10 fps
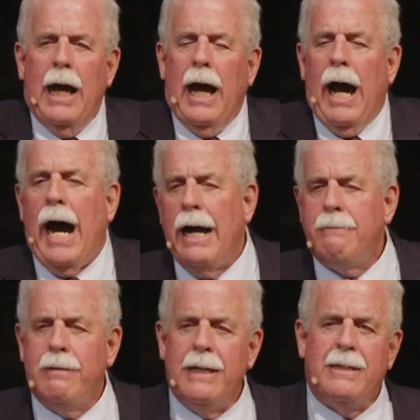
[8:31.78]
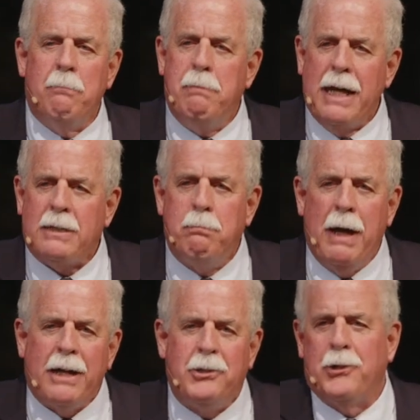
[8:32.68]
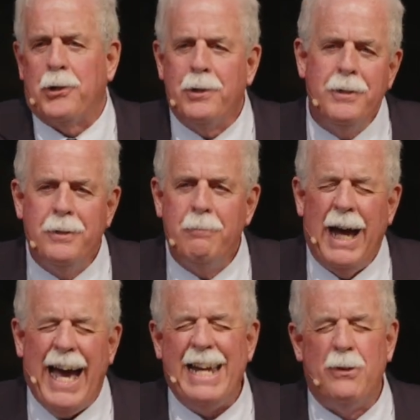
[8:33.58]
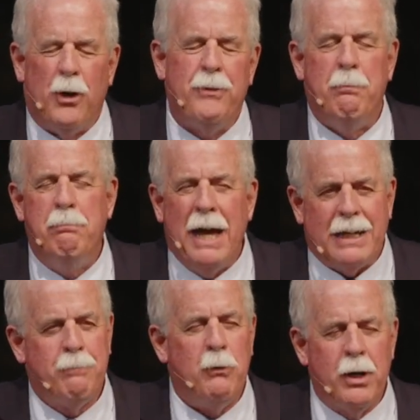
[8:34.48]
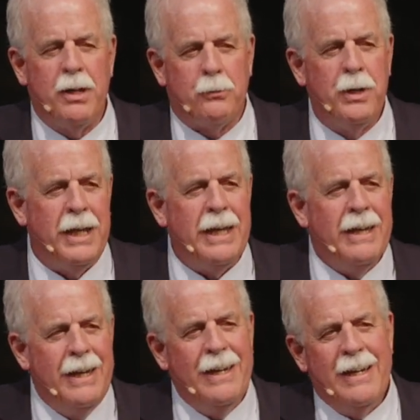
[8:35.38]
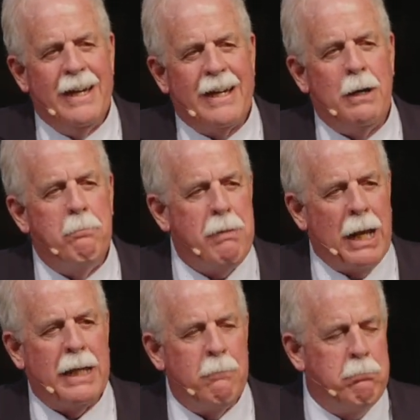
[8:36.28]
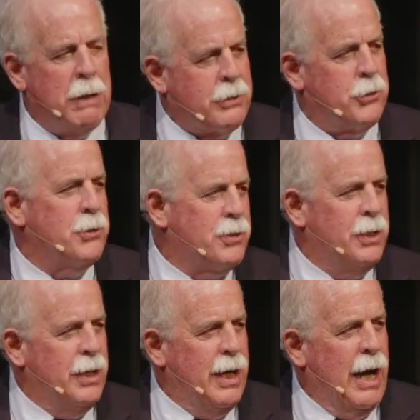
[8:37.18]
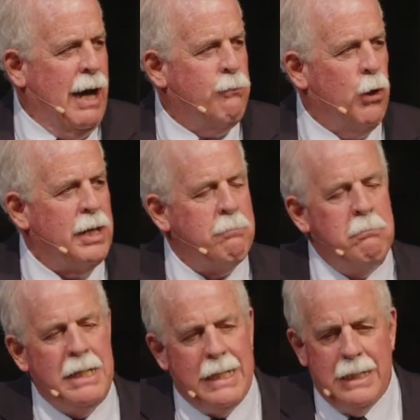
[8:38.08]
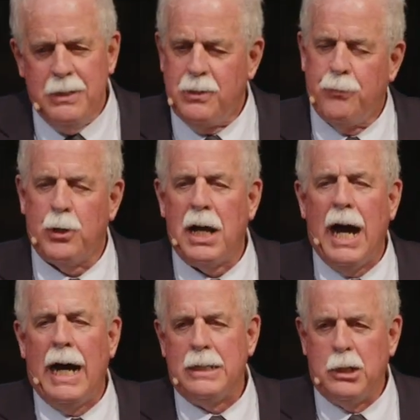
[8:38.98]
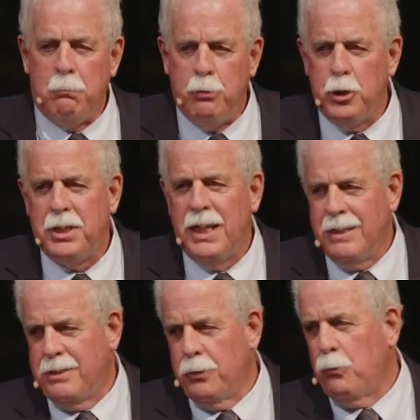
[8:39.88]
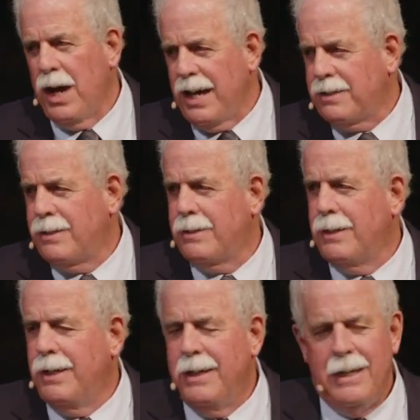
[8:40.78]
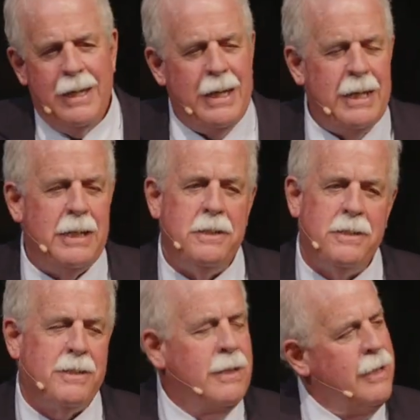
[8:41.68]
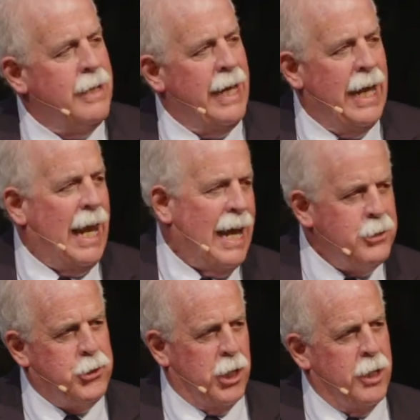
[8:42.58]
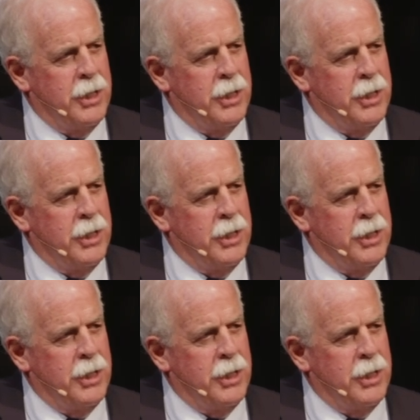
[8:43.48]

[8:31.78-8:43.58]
I think the best picture, I don't know if the best, but one of the really compelling pictures of what it means for God to put things at rest is Elijah